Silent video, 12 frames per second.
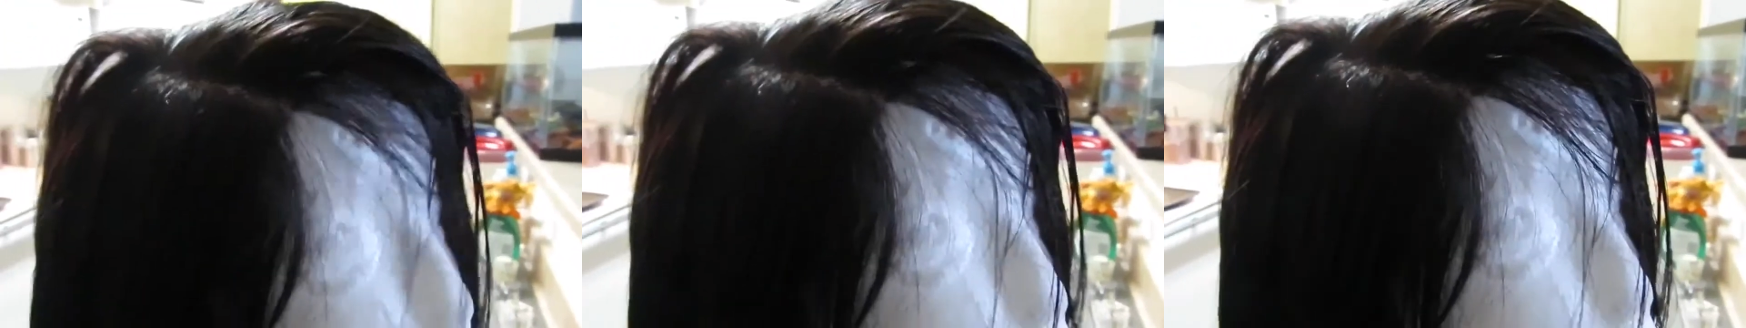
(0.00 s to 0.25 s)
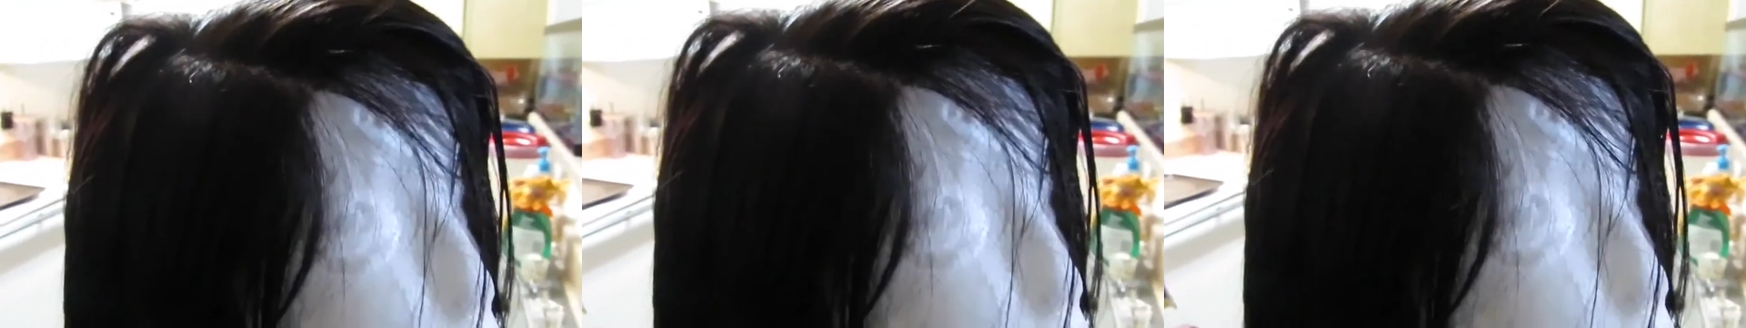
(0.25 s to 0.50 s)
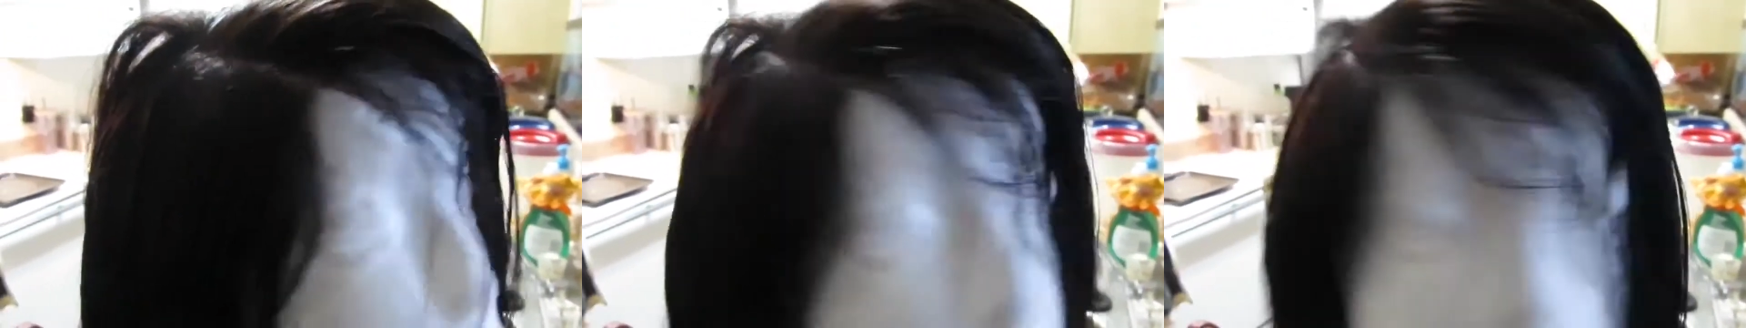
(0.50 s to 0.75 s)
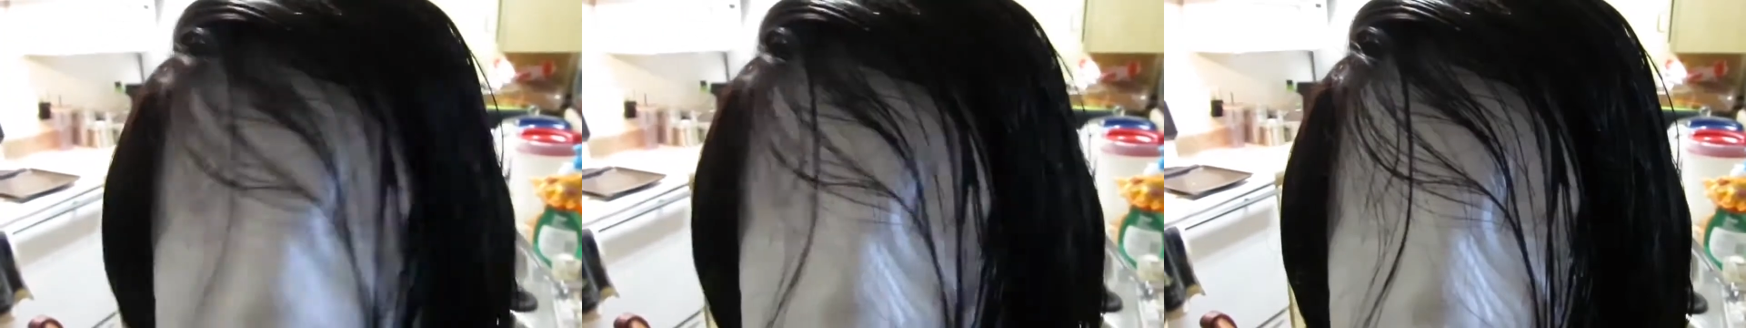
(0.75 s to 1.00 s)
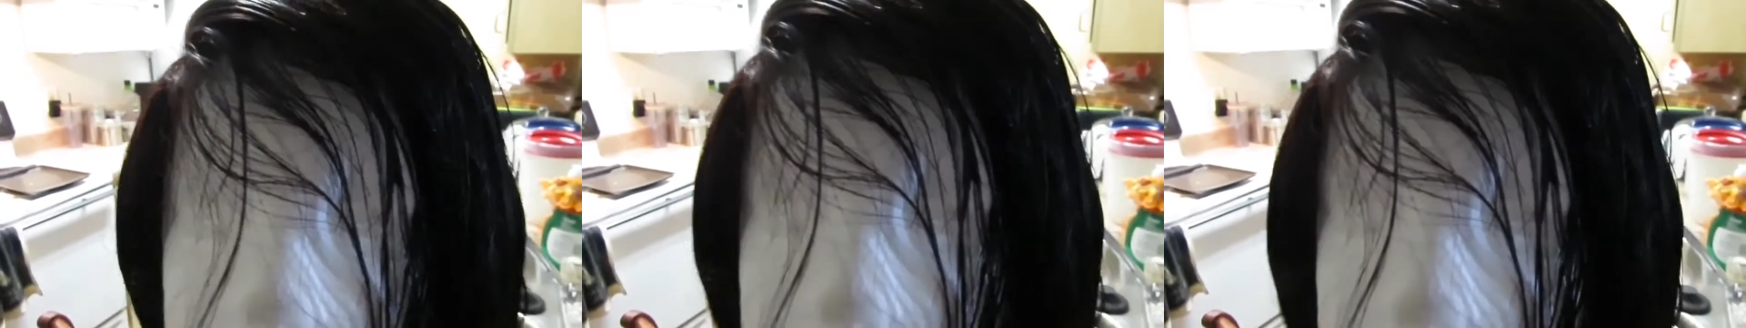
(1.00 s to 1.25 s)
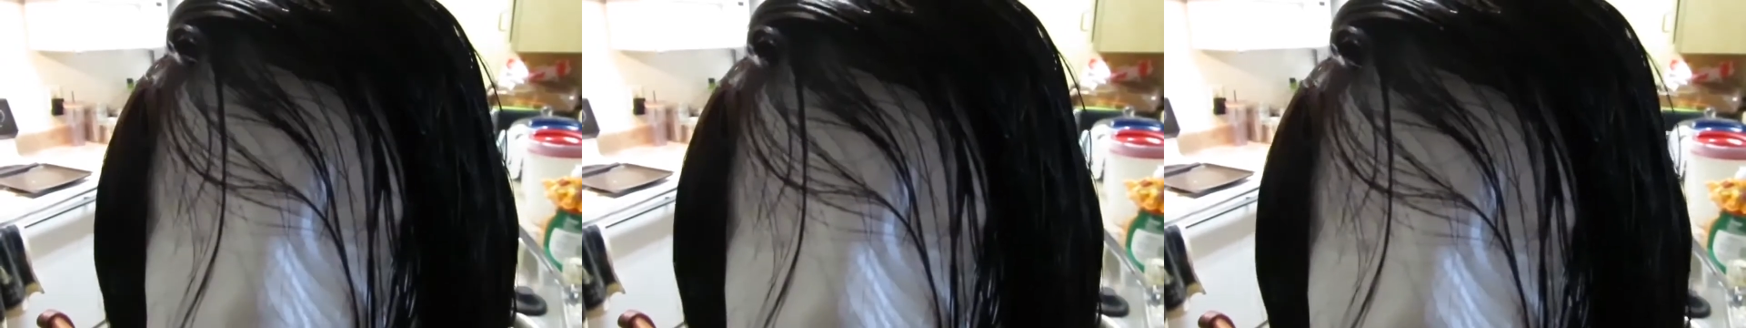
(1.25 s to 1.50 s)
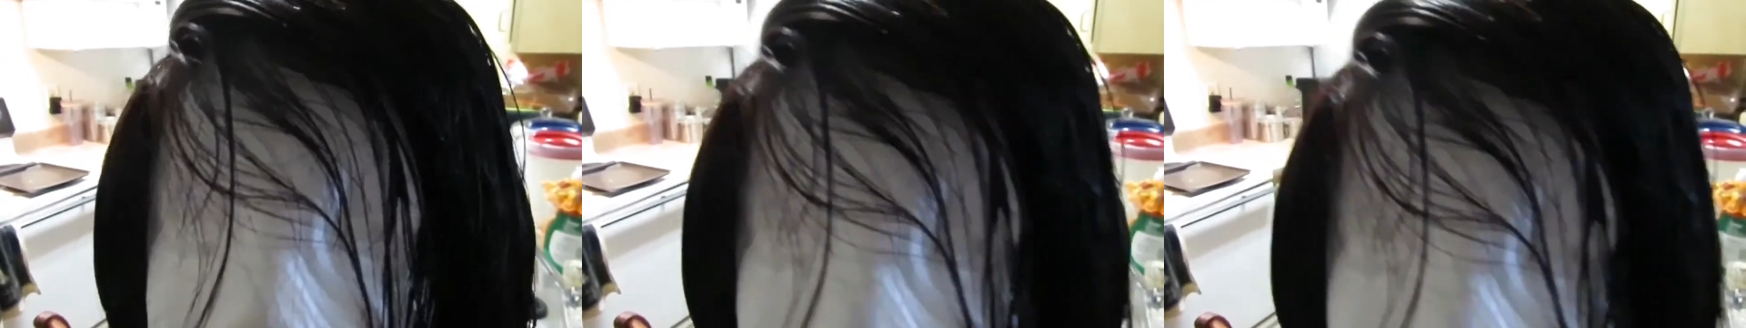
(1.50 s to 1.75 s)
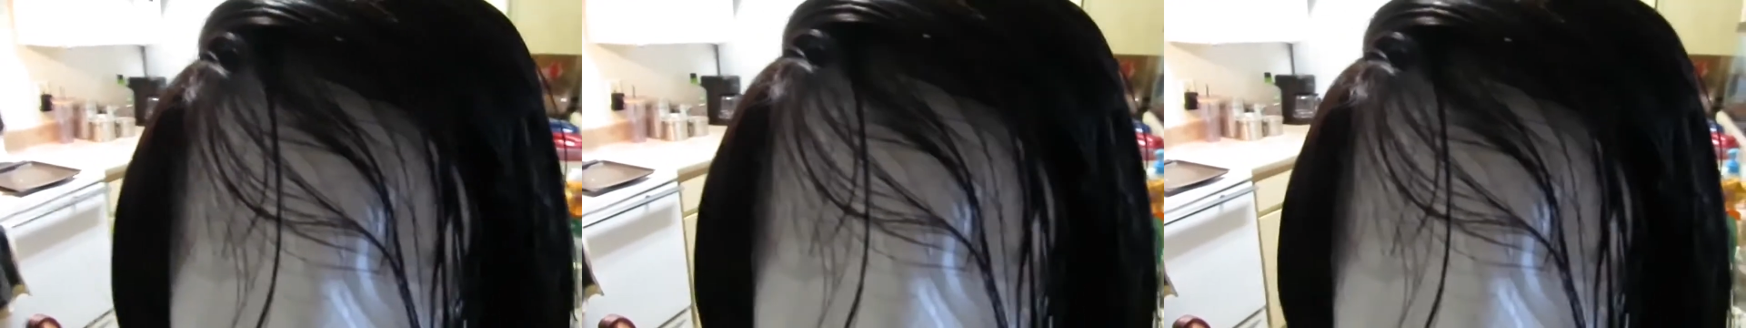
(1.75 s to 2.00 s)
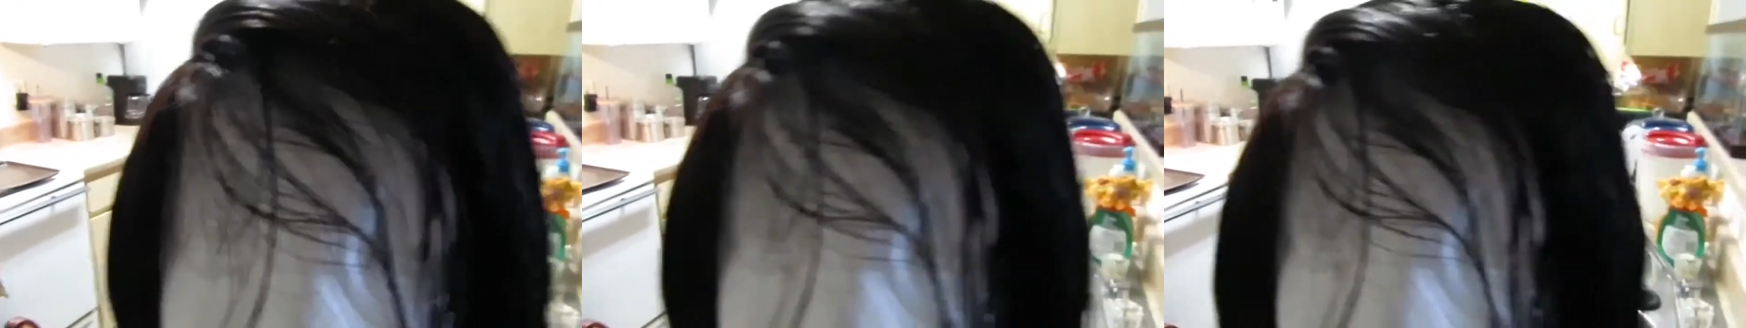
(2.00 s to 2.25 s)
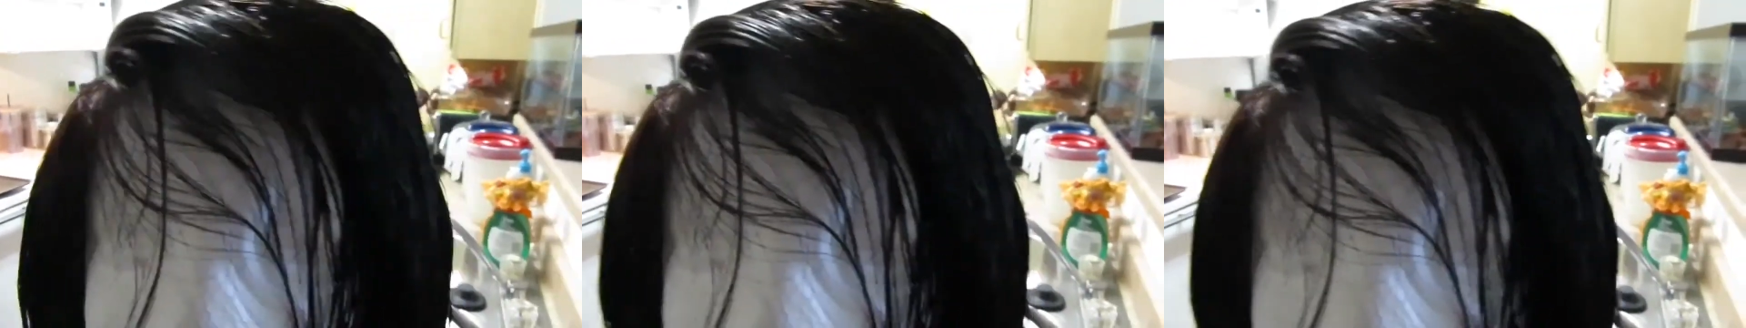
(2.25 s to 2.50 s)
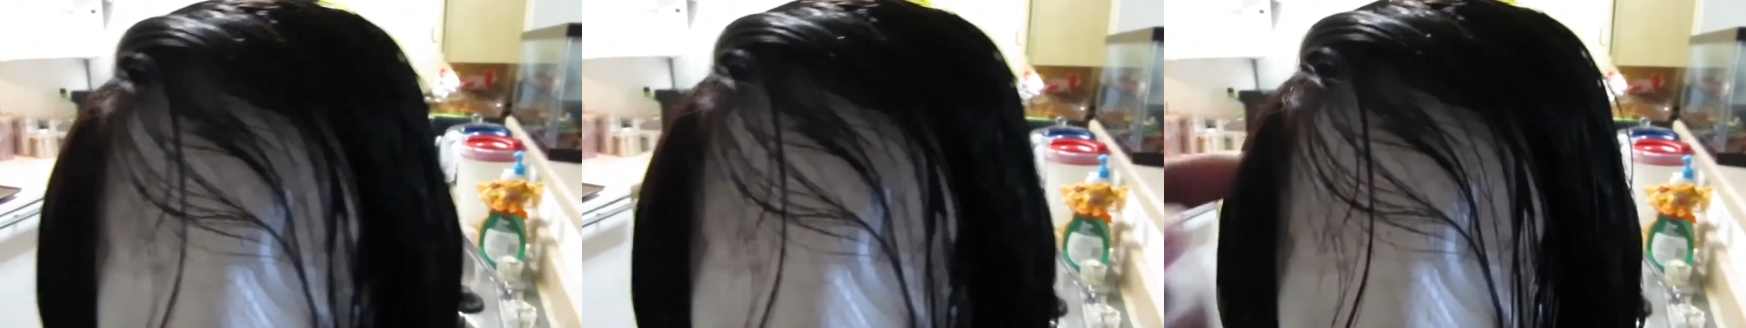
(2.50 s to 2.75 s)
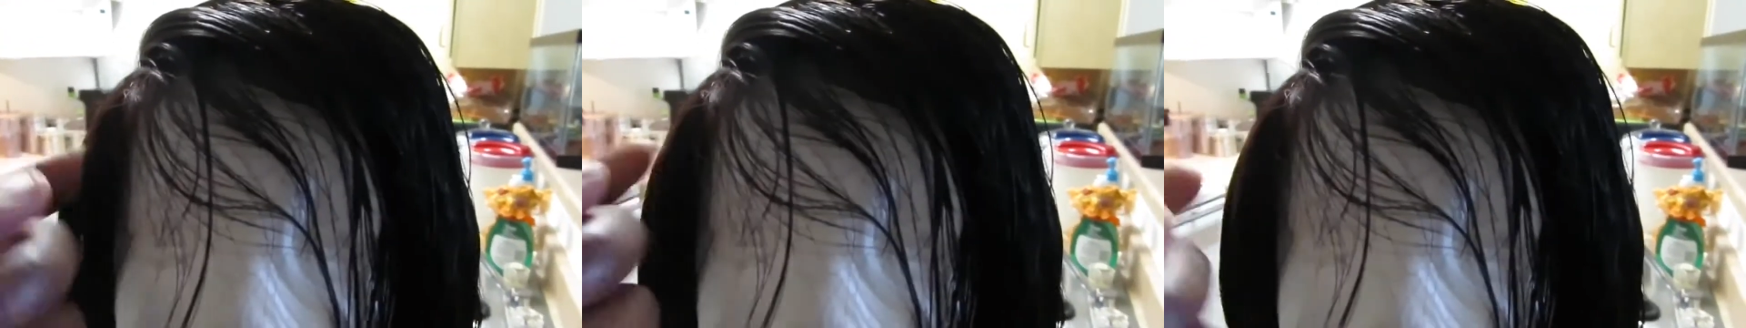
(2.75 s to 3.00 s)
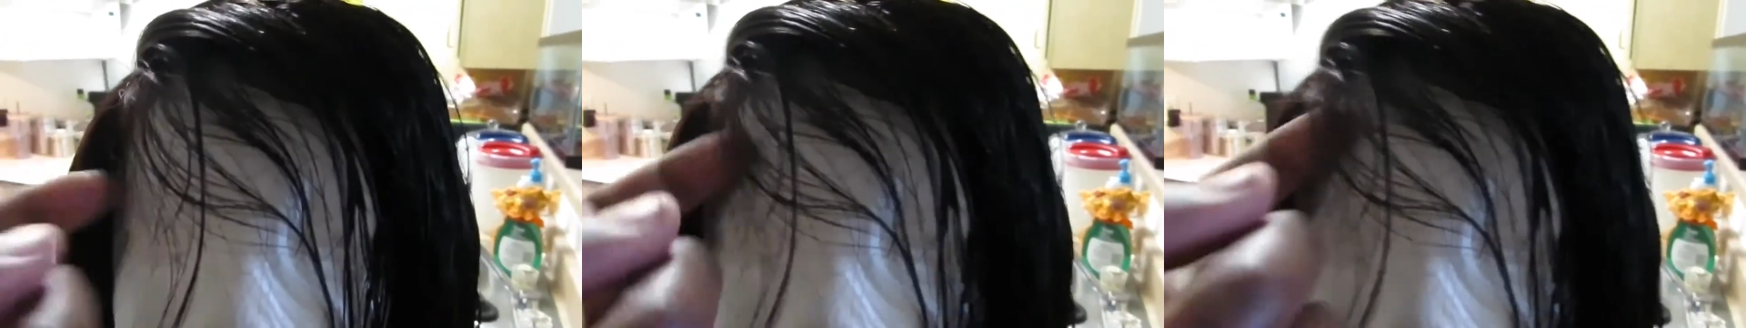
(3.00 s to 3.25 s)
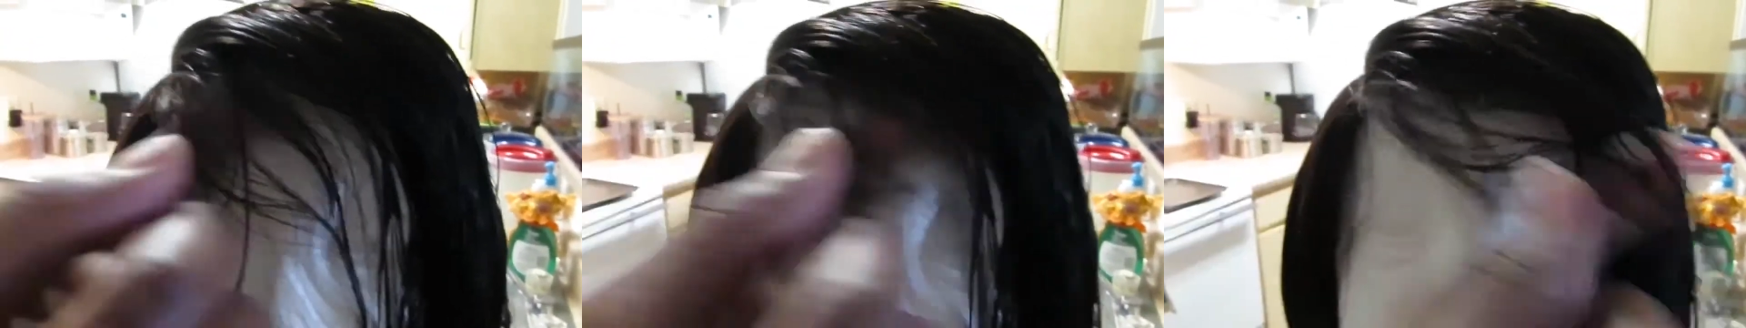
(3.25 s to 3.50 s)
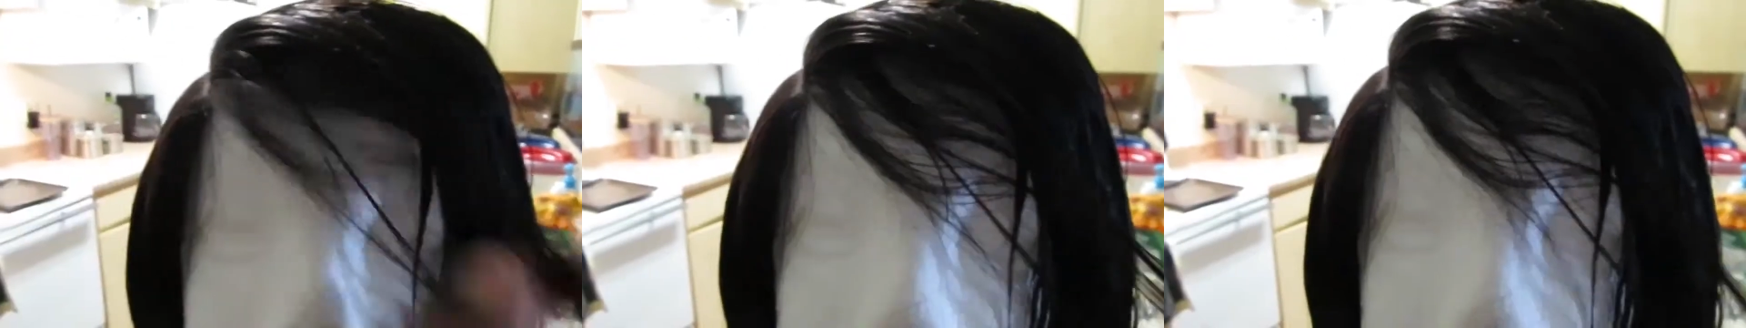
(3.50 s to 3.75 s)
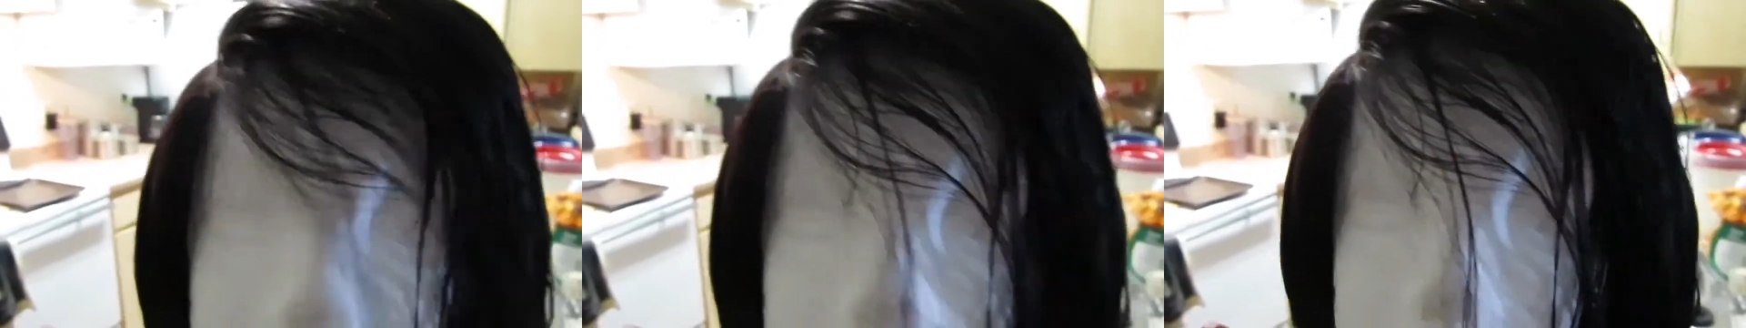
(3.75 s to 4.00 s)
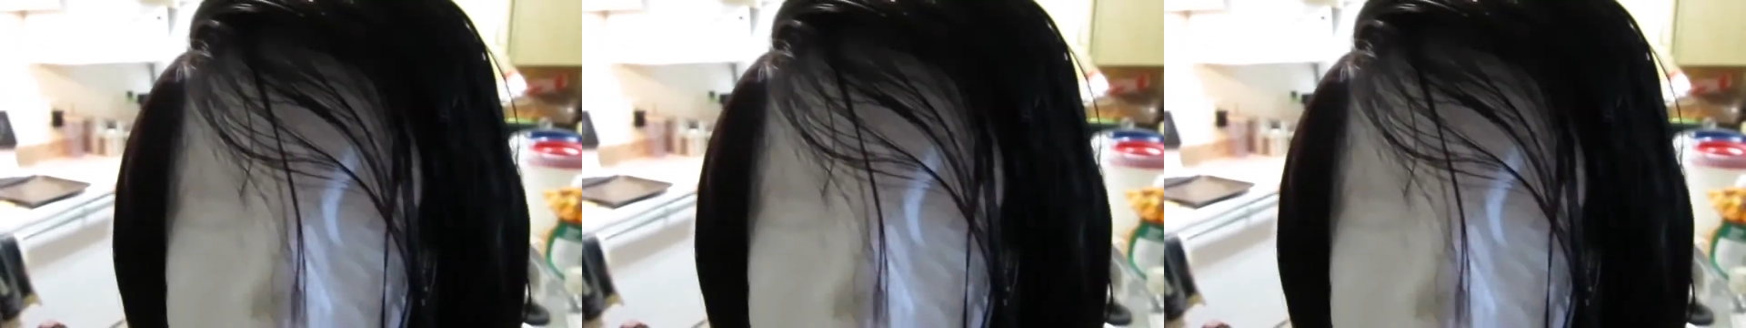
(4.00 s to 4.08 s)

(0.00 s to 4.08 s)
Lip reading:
Nobody's mouth can be seen.